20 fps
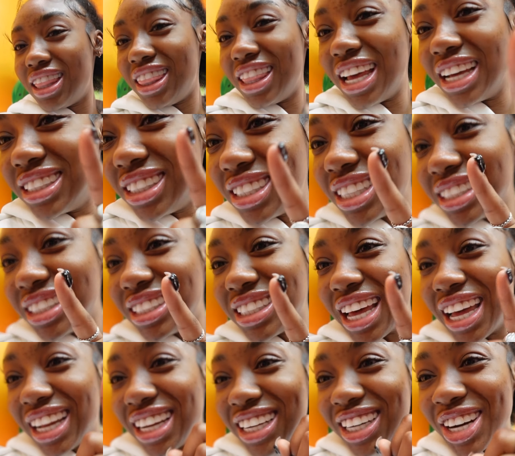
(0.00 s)
Let's just
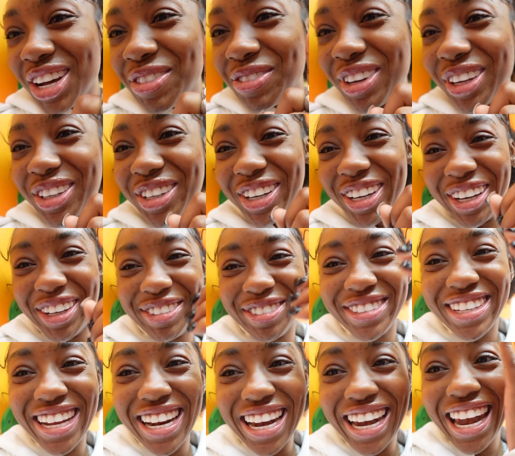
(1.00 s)
say the numbing cream
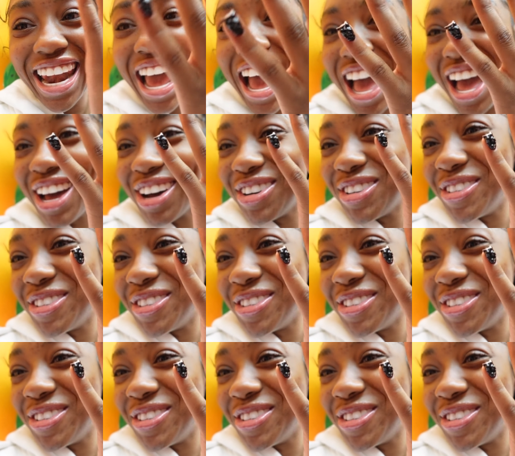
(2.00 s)
did not